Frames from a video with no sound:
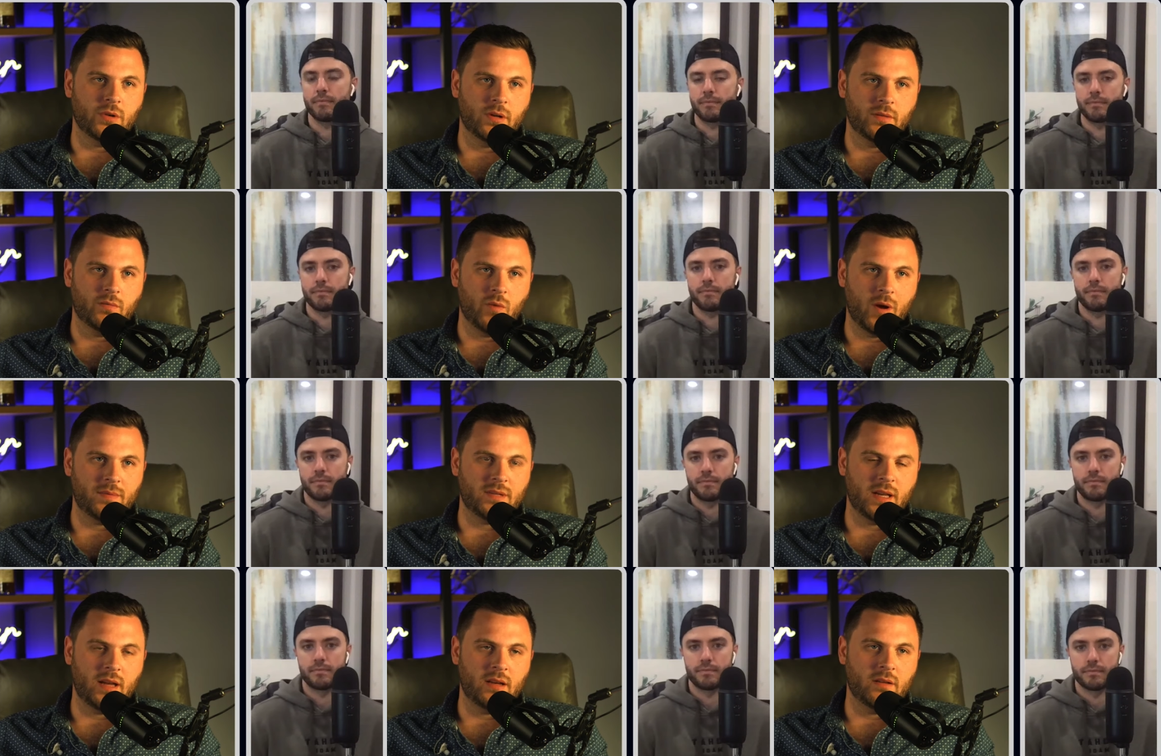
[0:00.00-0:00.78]
Speaker 1: a
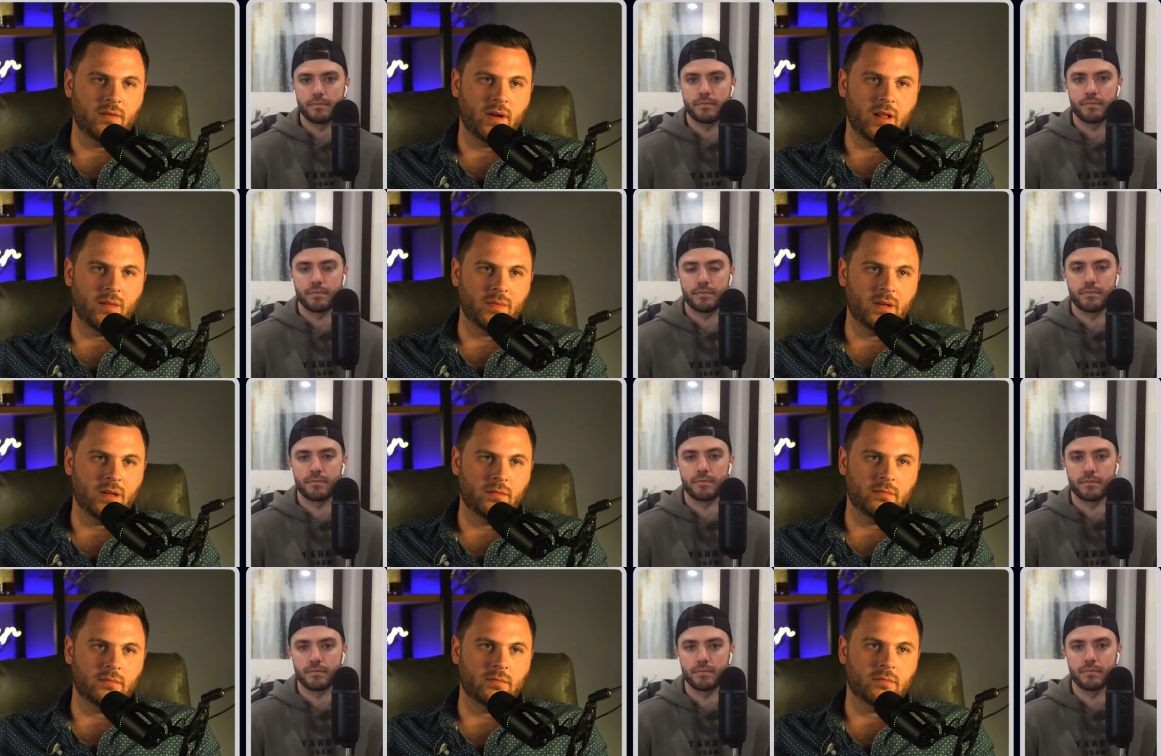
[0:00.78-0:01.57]
website
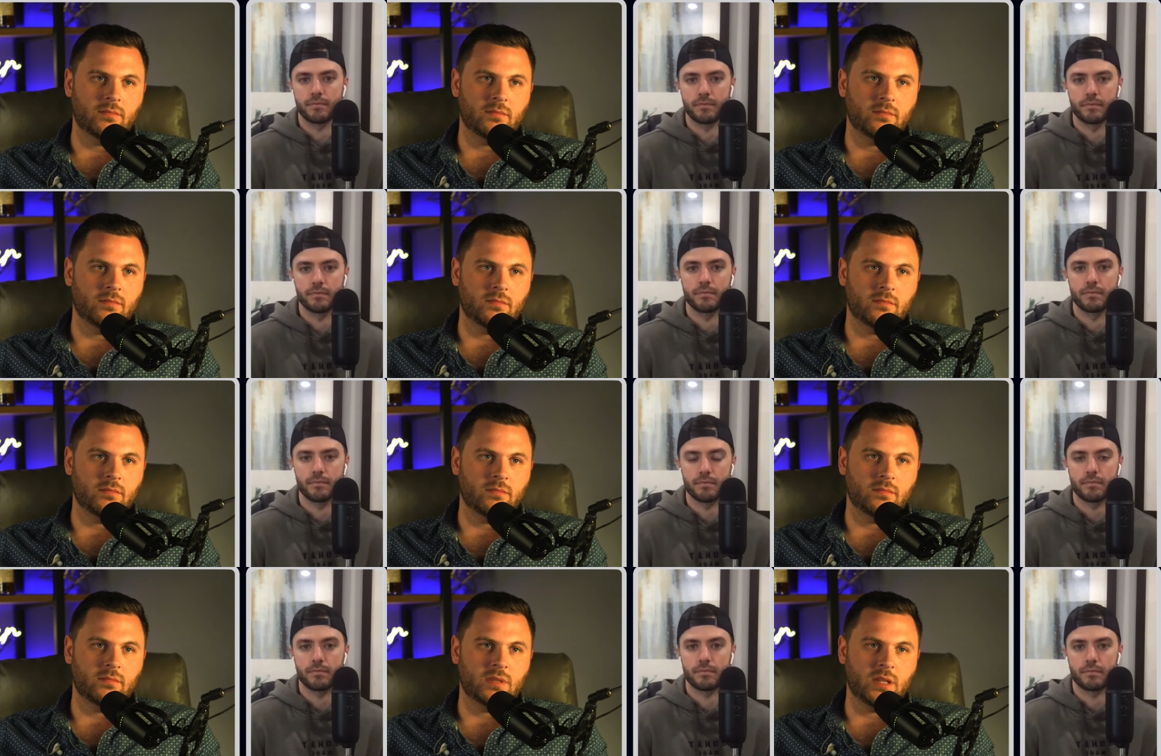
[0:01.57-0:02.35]
development.
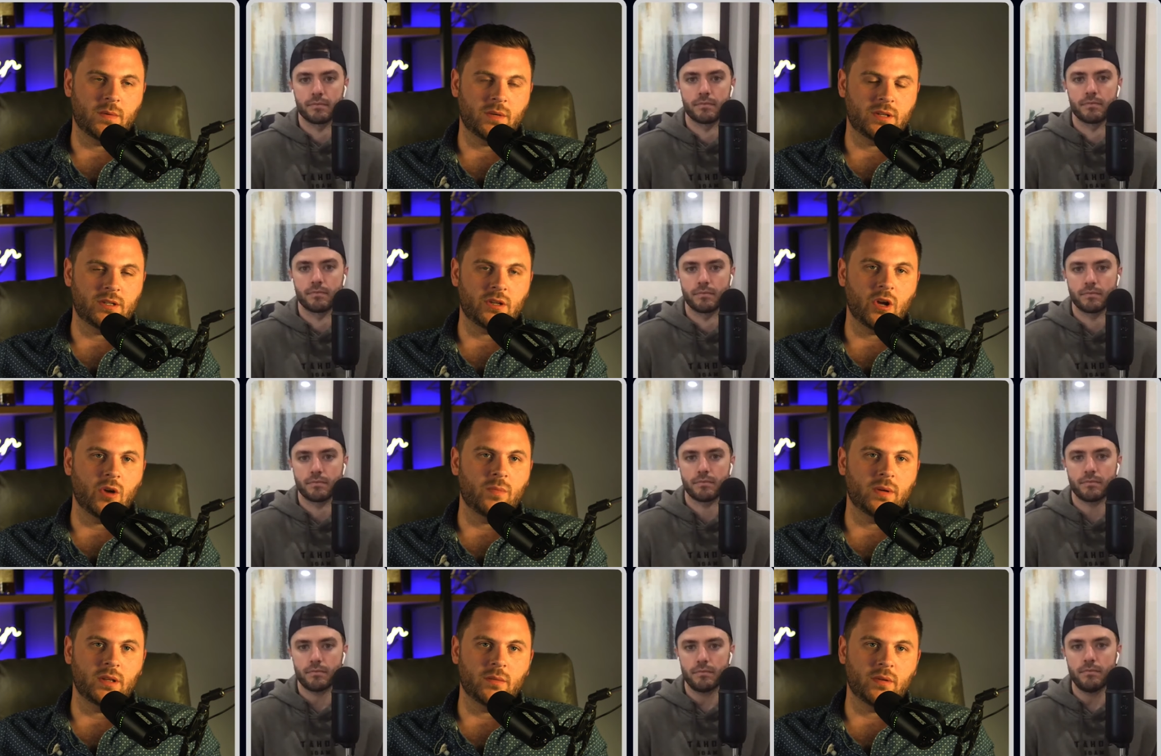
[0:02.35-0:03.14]
Someone's
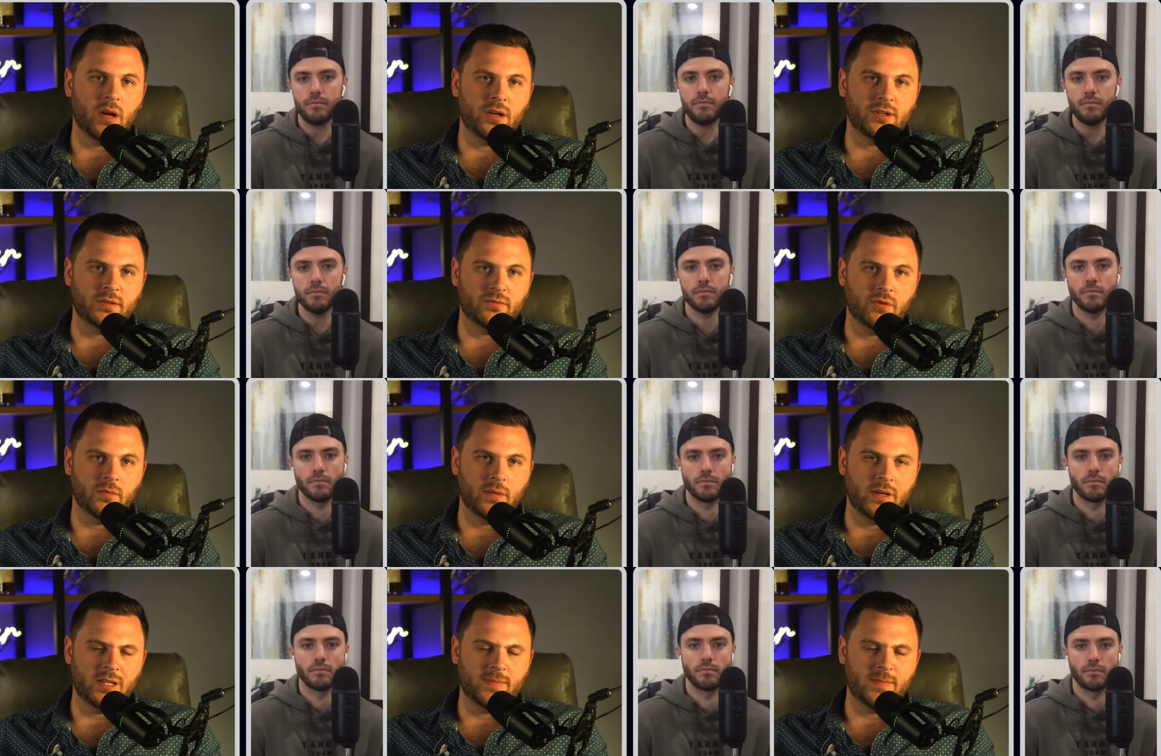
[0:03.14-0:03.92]
scoping the project for
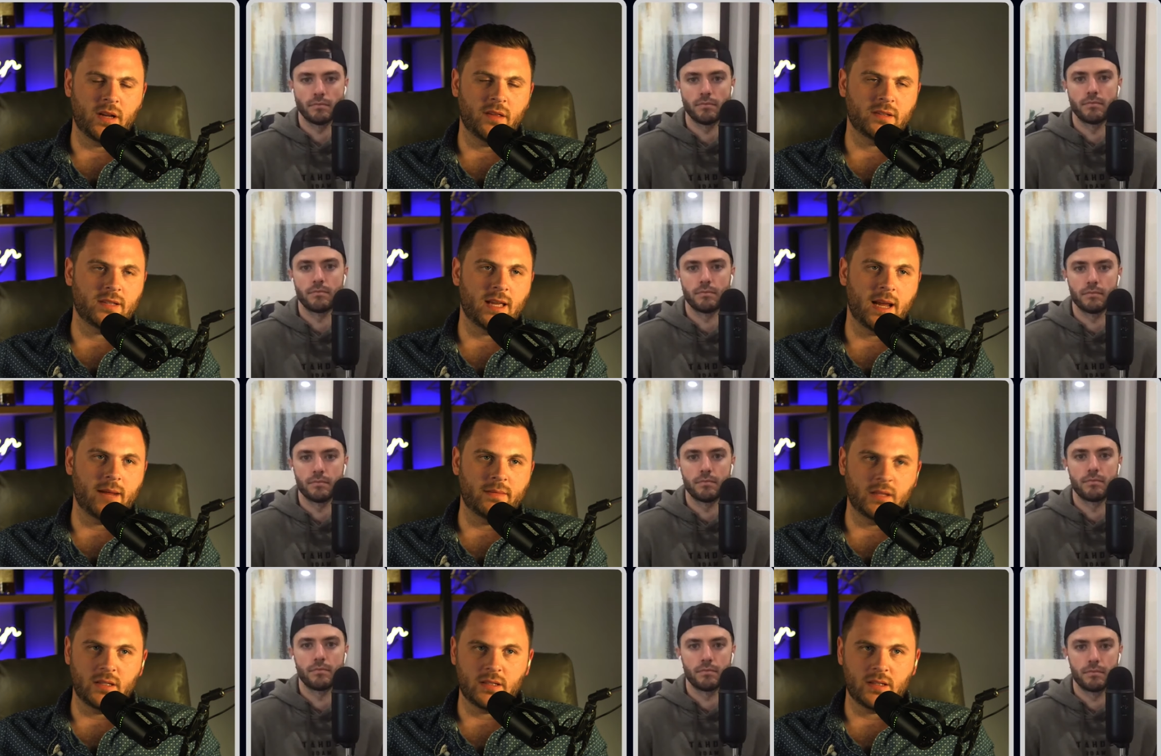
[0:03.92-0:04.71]
me. He spent all his time
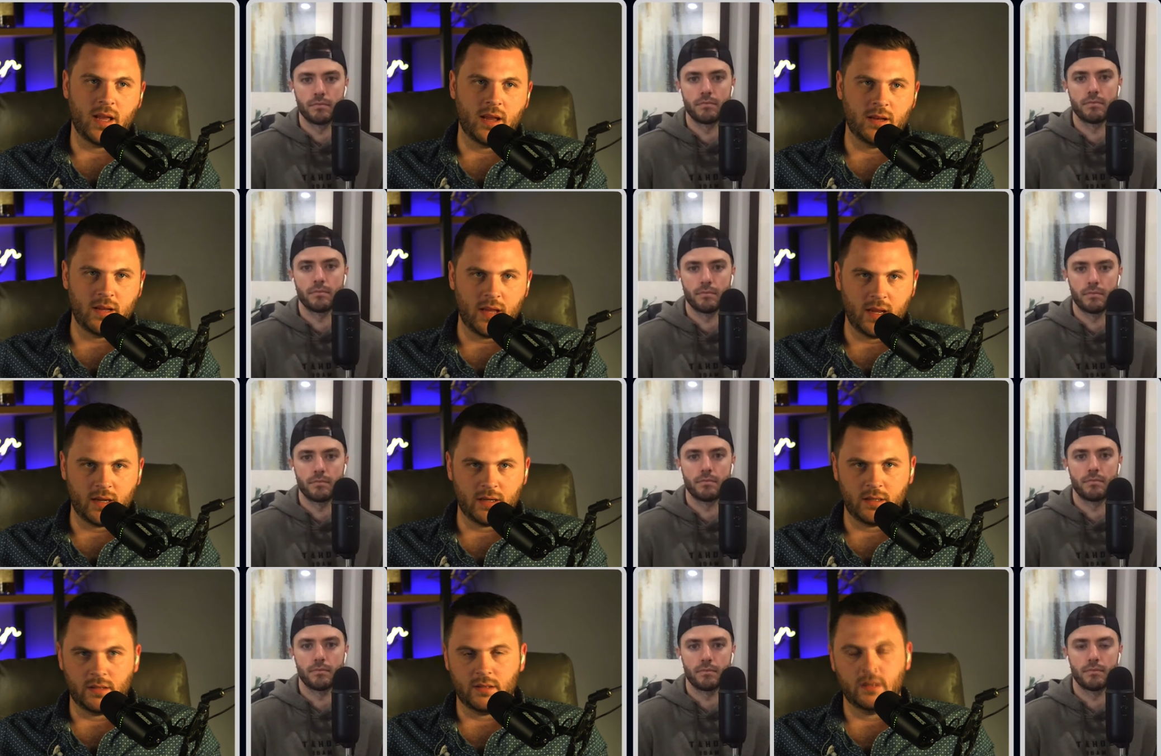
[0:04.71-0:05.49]
in the slide
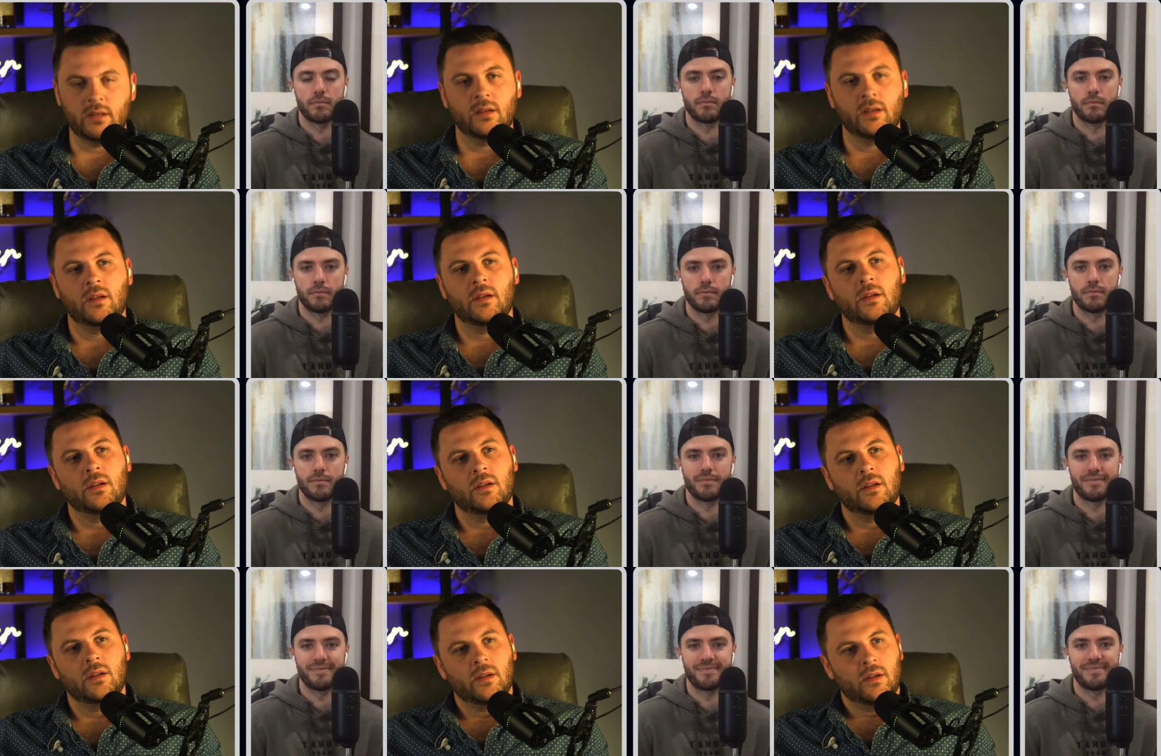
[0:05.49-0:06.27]
deck and
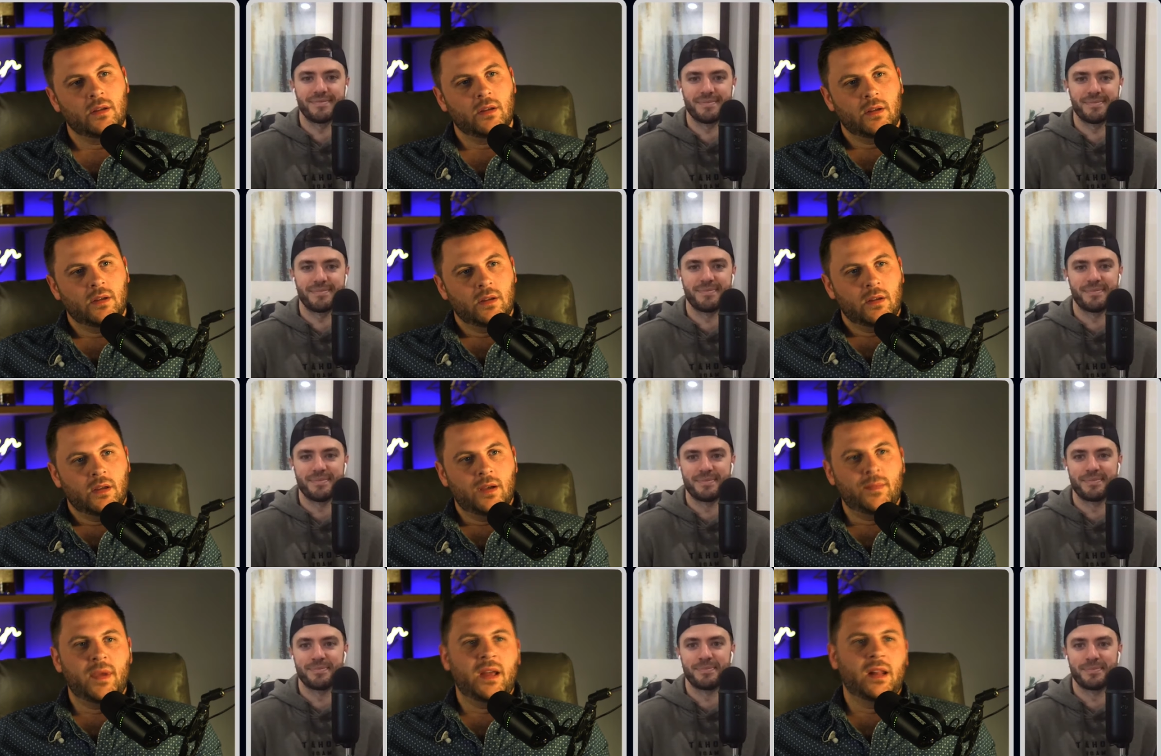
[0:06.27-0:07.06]

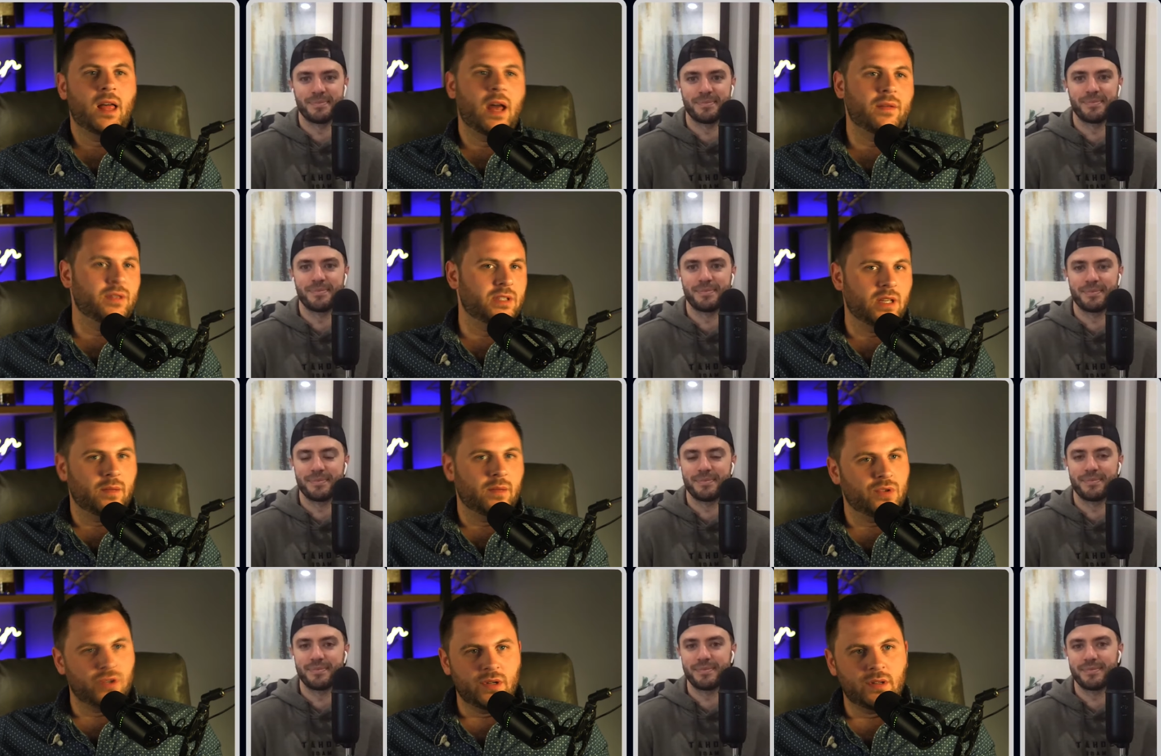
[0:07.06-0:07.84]
made a lot of
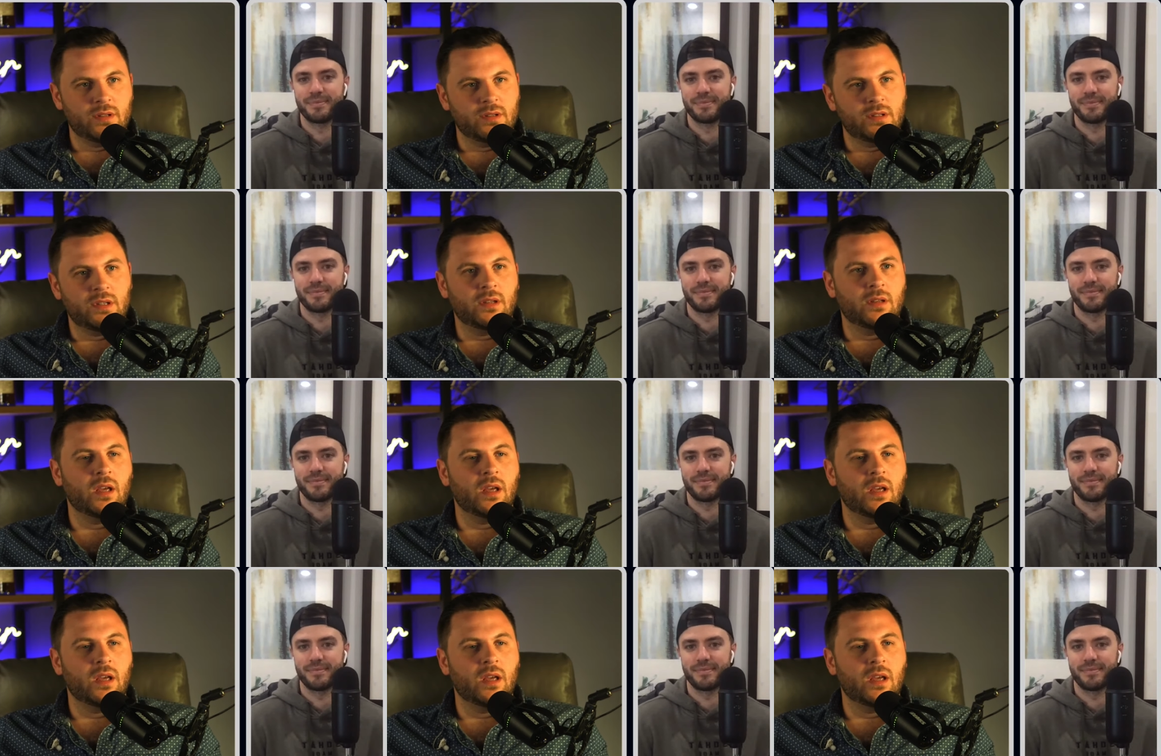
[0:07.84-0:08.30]
assumptions and